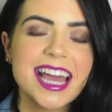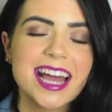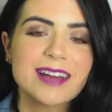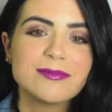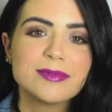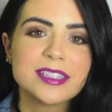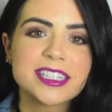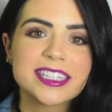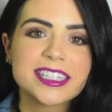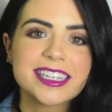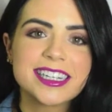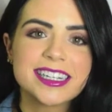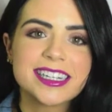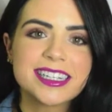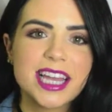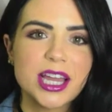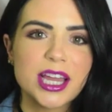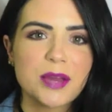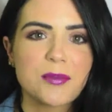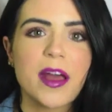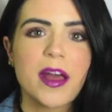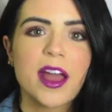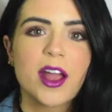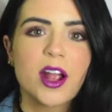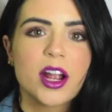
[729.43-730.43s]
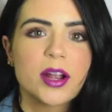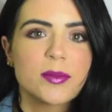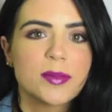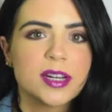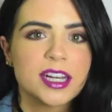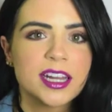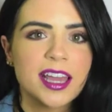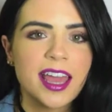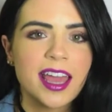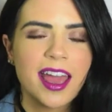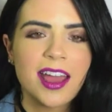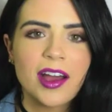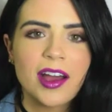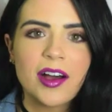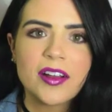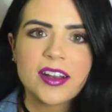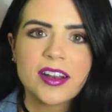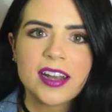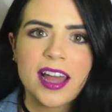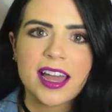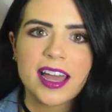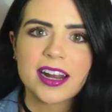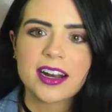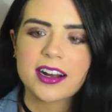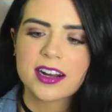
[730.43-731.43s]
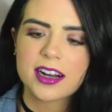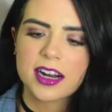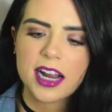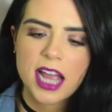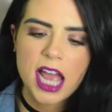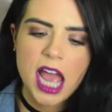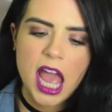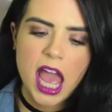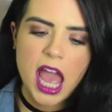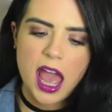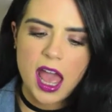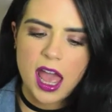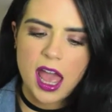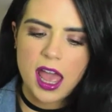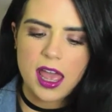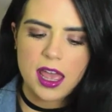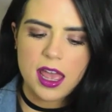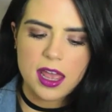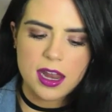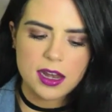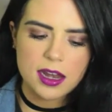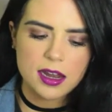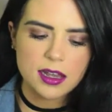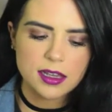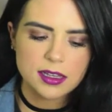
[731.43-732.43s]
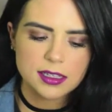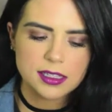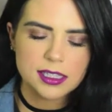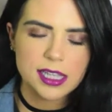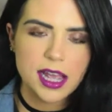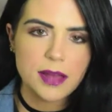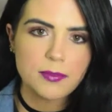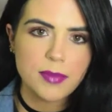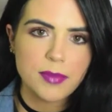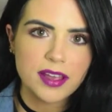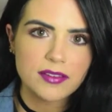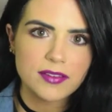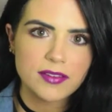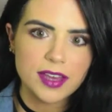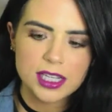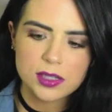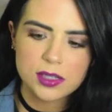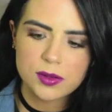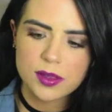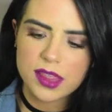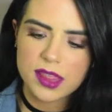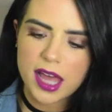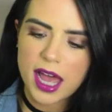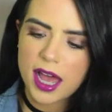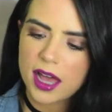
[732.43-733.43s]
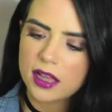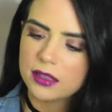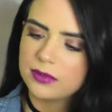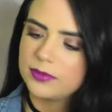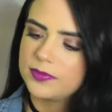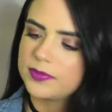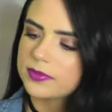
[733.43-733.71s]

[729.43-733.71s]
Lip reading: I'm just going to take my Urban Decay All-Nighter and set my face with that.